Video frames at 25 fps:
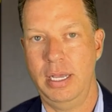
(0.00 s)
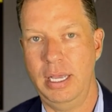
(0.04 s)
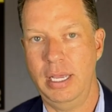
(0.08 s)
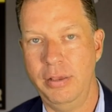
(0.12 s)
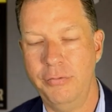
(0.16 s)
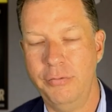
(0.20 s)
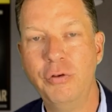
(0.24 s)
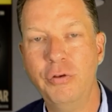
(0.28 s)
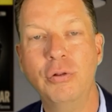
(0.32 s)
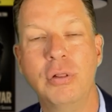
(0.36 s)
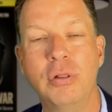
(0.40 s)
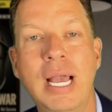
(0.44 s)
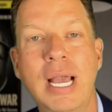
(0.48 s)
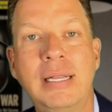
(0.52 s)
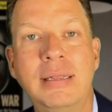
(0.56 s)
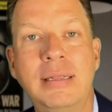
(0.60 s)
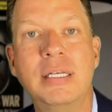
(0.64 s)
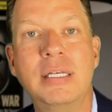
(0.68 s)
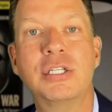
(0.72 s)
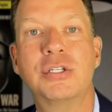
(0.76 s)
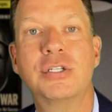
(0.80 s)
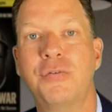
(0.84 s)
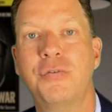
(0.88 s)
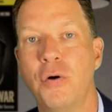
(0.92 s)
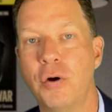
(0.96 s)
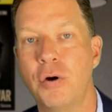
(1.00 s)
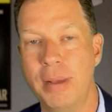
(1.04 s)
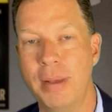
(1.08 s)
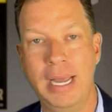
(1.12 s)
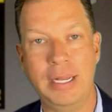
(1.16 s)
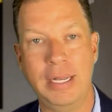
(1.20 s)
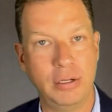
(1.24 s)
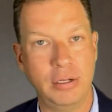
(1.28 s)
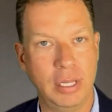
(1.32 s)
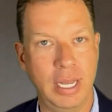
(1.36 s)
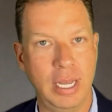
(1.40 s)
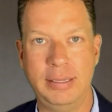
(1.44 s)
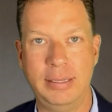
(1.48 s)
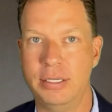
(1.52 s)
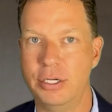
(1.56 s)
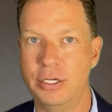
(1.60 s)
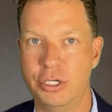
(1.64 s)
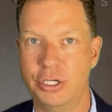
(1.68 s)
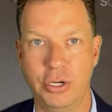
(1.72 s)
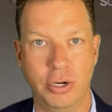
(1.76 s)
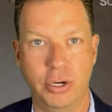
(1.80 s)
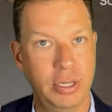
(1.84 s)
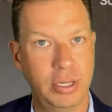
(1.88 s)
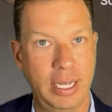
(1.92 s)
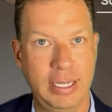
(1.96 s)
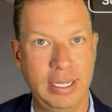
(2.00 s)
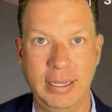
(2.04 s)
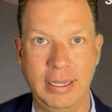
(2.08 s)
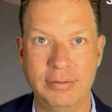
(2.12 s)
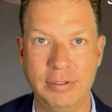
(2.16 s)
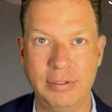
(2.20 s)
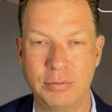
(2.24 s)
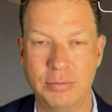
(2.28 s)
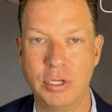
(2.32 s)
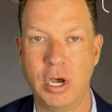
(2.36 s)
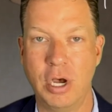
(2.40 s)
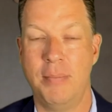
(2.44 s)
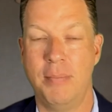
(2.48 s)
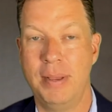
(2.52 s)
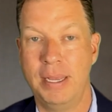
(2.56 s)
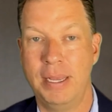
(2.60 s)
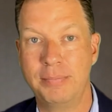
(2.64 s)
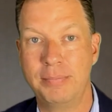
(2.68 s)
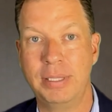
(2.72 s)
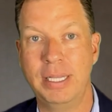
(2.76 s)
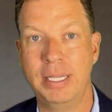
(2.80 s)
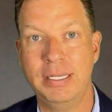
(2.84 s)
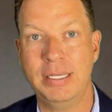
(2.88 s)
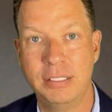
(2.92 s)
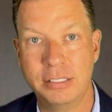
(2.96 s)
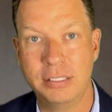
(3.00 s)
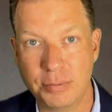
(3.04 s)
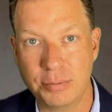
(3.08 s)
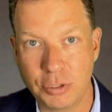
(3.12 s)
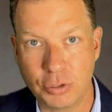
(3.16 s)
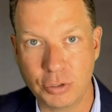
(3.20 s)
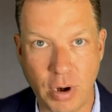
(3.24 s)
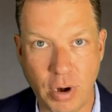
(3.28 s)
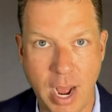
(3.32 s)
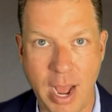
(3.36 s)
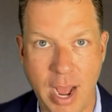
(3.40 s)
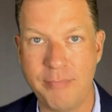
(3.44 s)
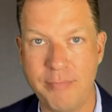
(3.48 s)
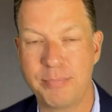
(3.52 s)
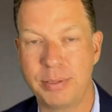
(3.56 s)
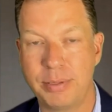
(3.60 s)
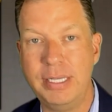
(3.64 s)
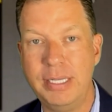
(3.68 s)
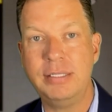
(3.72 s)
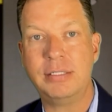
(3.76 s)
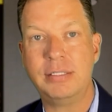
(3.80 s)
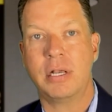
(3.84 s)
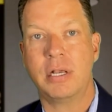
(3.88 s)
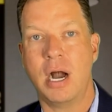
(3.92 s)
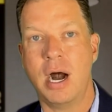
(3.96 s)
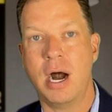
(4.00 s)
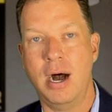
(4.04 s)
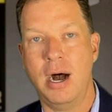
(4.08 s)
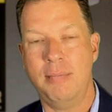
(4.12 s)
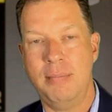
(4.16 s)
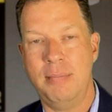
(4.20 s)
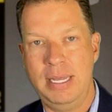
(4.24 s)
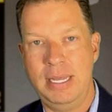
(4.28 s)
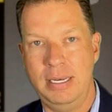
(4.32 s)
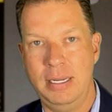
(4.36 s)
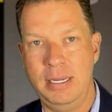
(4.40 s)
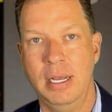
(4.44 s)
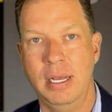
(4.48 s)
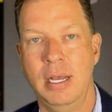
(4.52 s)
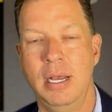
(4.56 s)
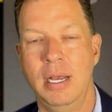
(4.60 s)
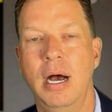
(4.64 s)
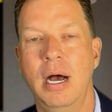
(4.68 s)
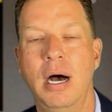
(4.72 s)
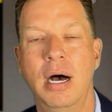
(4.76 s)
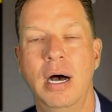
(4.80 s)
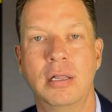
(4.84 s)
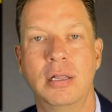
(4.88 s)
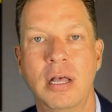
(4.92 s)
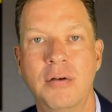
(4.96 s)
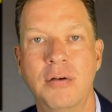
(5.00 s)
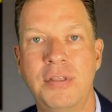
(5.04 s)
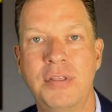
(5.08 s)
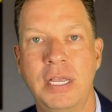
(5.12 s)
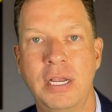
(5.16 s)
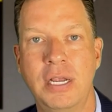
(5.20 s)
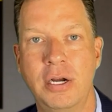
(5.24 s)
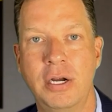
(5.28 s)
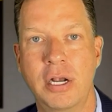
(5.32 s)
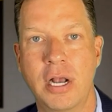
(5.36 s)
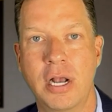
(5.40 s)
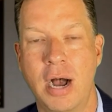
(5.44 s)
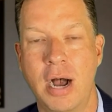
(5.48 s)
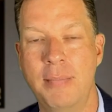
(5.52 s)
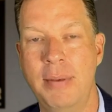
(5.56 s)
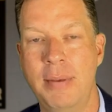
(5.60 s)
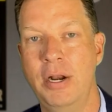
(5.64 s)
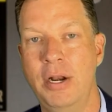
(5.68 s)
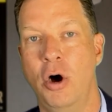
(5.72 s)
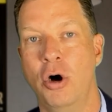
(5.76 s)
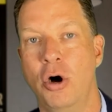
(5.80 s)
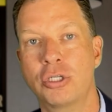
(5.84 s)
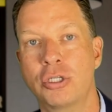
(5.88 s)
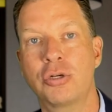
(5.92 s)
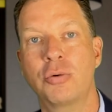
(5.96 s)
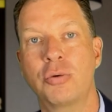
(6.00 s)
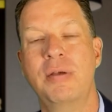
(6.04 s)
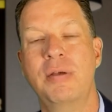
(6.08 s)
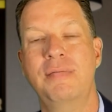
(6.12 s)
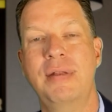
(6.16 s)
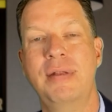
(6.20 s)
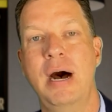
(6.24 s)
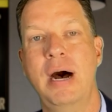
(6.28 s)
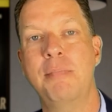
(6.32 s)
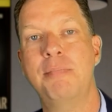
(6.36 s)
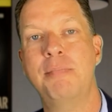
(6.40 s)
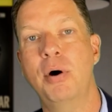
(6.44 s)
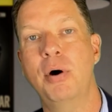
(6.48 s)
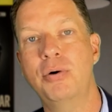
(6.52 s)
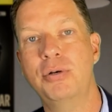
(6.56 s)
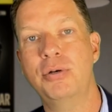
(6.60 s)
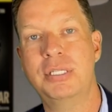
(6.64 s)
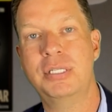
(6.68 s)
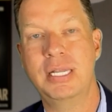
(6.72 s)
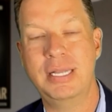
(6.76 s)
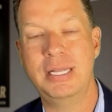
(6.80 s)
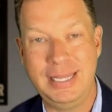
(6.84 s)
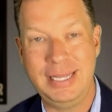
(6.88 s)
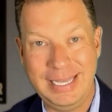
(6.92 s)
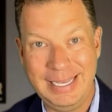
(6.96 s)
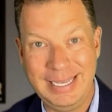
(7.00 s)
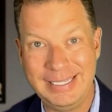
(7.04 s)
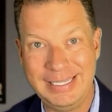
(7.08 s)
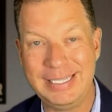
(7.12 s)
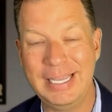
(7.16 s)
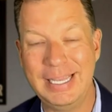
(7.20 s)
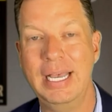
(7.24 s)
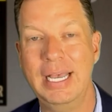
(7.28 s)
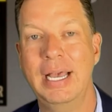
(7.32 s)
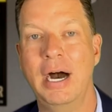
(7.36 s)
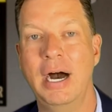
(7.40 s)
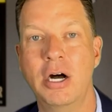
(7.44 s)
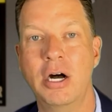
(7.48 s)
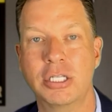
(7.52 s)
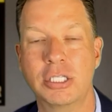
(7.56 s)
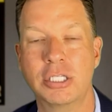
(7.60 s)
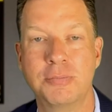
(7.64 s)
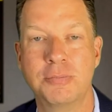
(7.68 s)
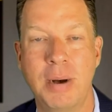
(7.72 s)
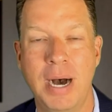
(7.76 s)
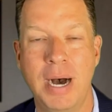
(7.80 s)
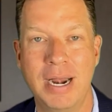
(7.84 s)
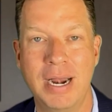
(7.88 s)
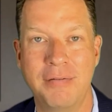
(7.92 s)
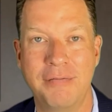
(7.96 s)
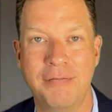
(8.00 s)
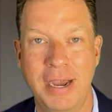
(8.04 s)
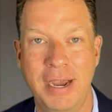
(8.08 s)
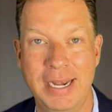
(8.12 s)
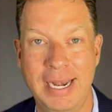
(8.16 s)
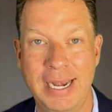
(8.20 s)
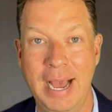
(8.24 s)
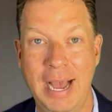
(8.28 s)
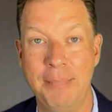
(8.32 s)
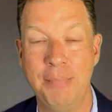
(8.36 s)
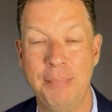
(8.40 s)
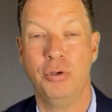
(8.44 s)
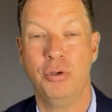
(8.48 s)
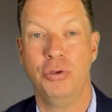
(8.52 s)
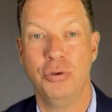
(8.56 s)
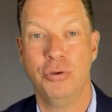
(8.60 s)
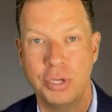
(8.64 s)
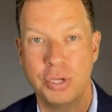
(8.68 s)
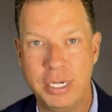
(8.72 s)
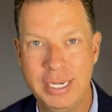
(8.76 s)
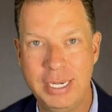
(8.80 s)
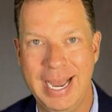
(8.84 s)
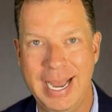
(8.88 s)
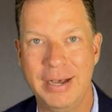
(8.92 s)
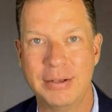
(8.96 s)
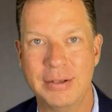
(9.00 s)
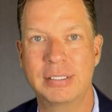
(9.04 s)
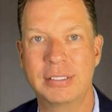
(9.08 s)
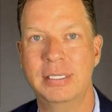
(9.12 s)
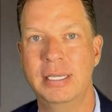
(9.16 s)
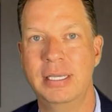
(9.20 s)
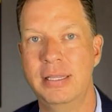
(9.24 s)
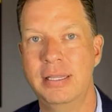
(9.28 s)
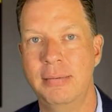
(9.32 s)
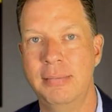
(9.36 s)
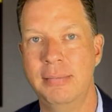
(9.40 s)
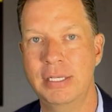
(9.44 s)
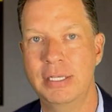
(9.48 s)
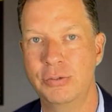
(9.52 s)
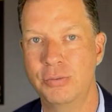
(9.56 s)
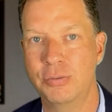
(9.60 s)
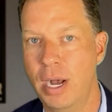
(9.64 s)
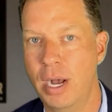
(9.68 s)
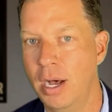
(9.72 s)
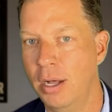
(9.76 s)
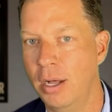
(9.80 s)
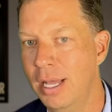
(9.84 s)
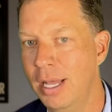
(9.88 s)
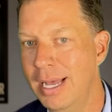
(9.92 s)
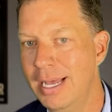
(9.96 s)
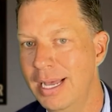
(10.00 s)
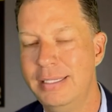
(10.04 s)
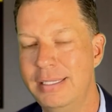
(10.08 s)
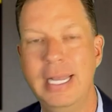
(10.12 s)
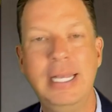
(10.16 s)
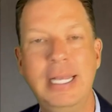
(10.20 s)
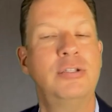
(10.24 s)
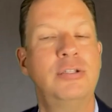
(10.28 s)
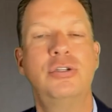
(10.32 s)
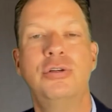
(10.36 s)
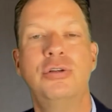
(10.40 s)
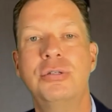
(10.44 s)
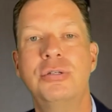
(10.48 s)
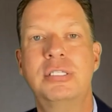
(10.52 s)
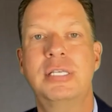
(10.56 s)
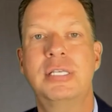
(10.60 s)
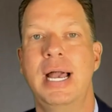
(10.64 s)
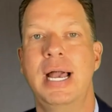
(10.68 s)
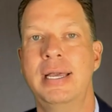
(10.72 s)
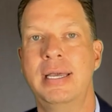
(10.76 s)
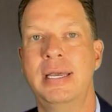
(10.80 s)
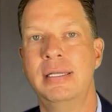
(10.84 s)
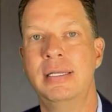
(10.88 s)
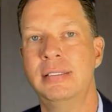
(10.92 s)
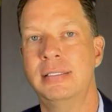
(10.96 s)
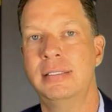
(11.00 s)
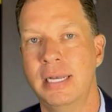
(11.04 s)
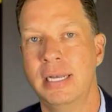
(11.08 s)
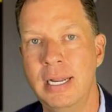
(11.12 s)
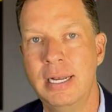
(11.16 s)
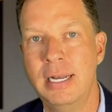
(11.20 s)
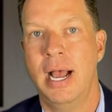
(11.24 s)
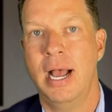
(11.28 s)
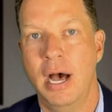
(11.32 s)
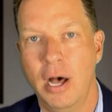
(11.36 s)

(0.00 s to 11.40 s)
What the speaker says: if you like this format, you like this show, I'd like to have some topic, please subscribe, please comment. Love to hear your comment. Also, we have now posted these on Spotify and Apple. You can now see them as well. It takes 2 seconds and it